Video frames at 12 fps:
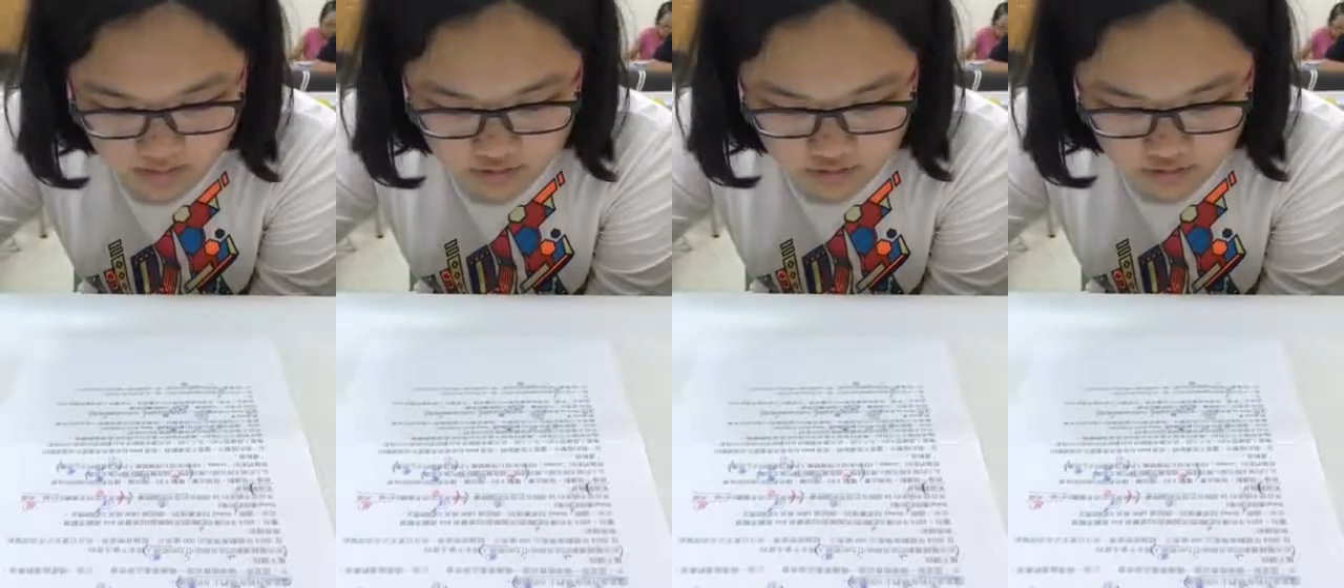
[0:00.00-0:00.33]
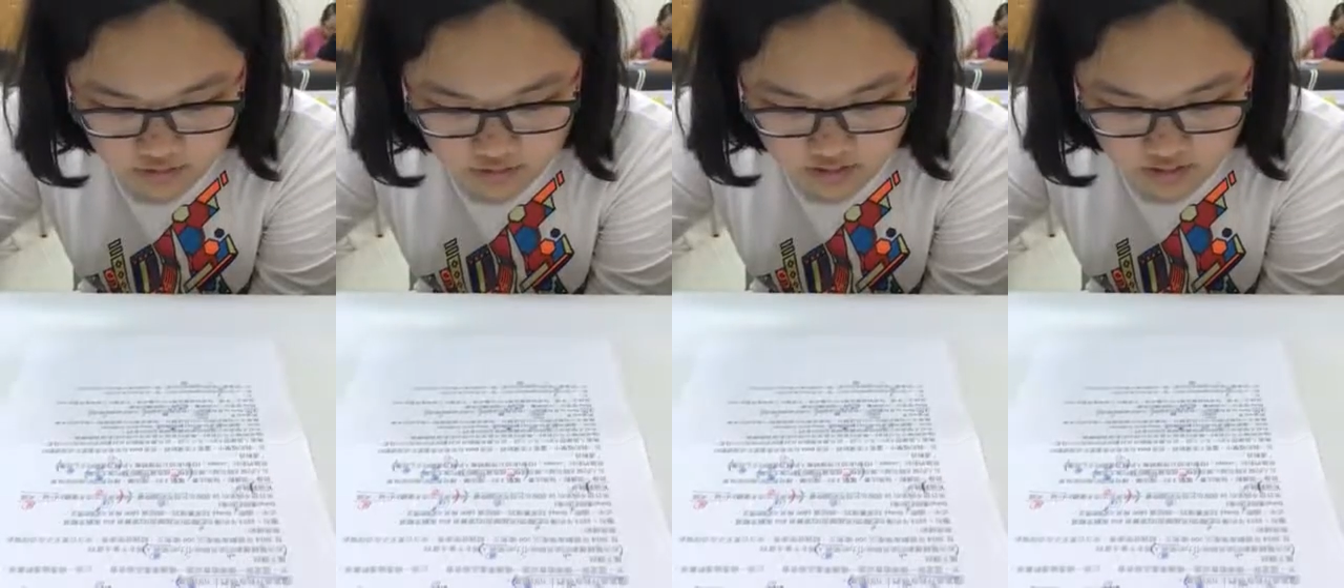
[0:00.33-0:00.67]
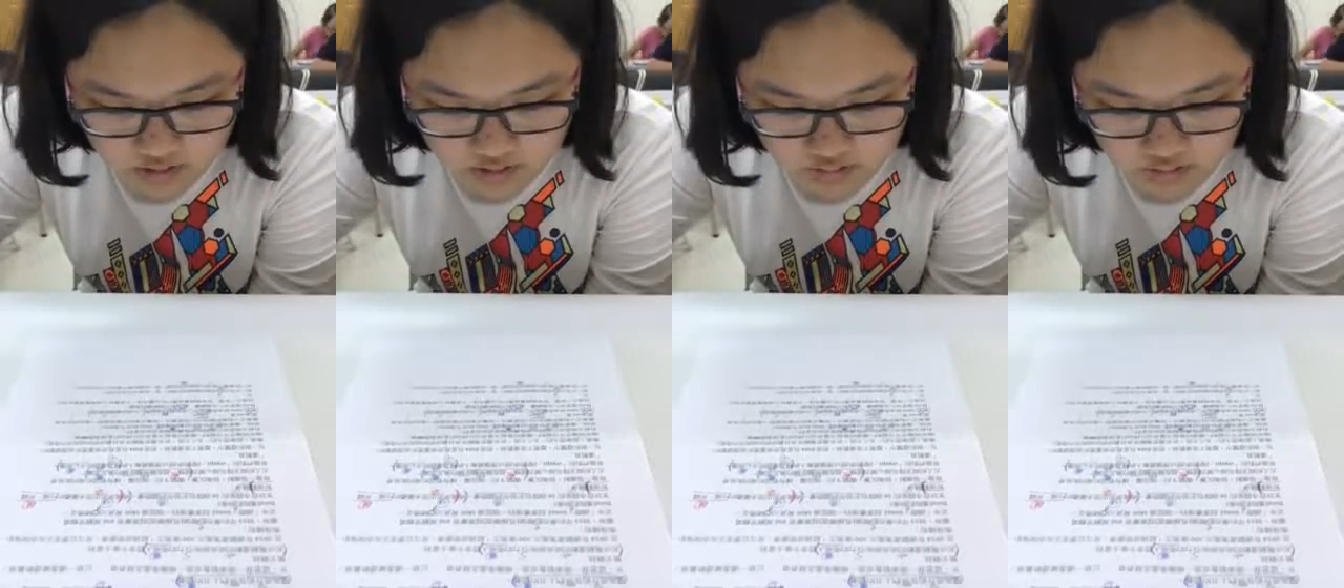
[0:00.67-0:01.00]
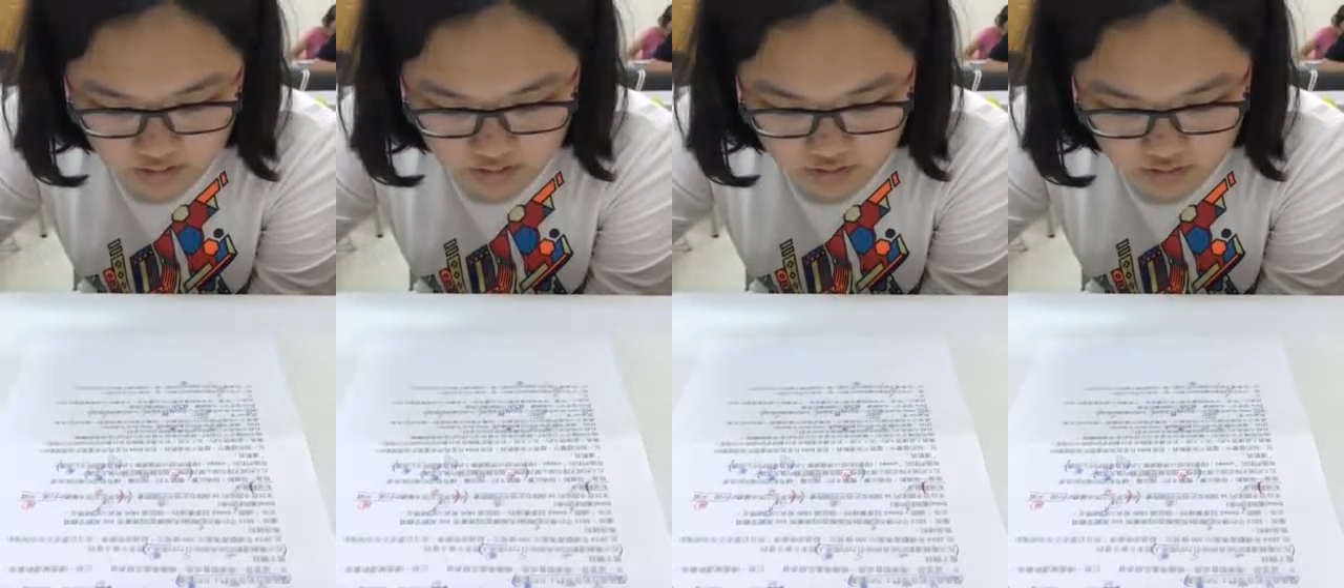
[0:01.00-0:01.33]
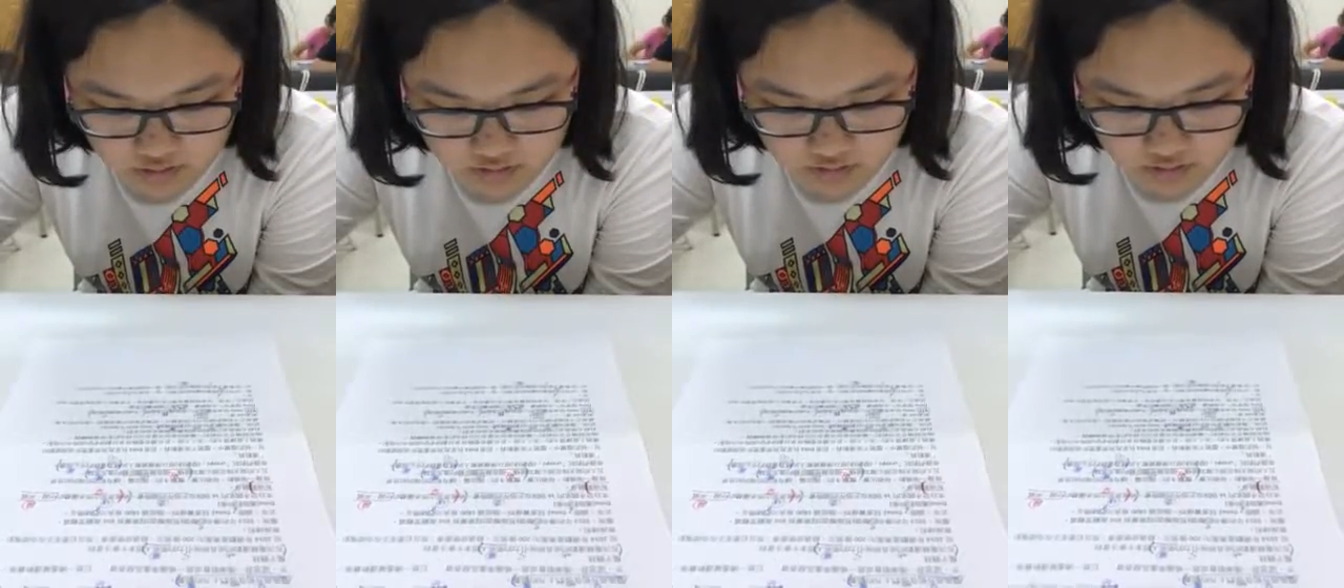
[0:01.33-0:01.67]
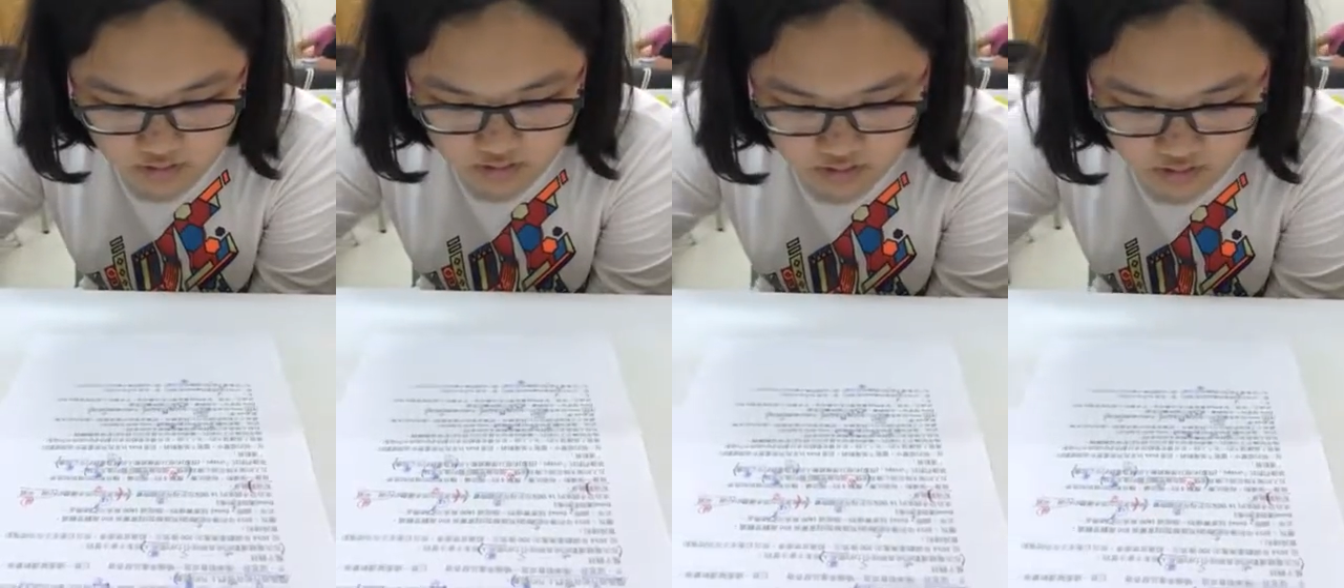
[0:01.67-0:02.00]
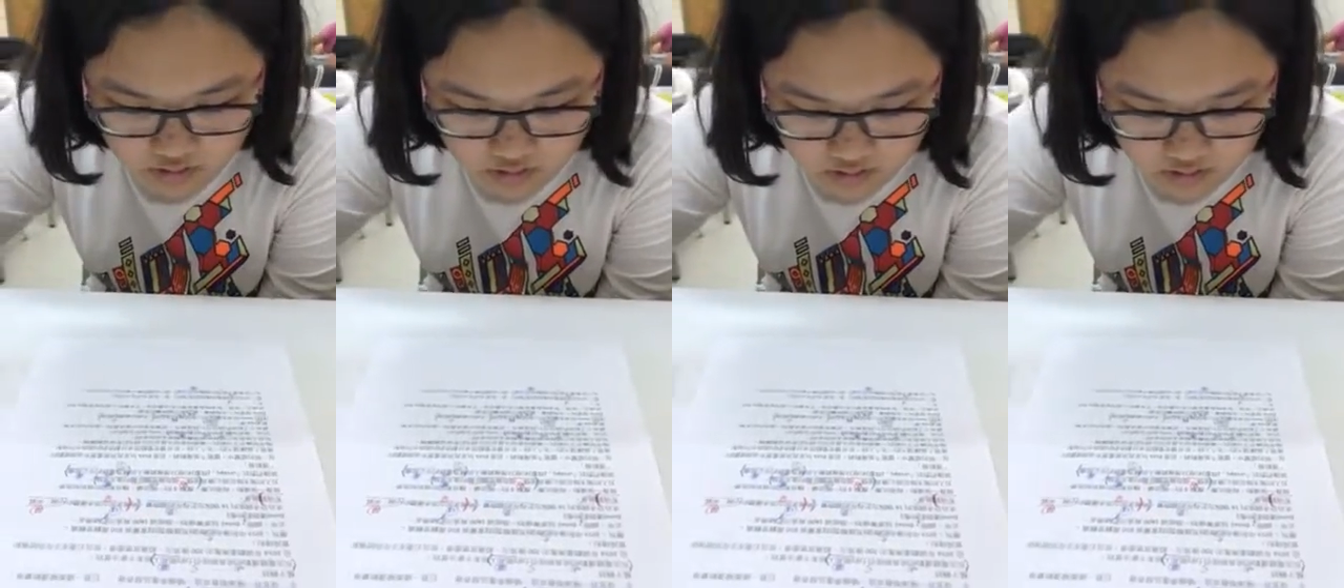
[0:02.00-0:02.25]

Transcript: Dota has one tournament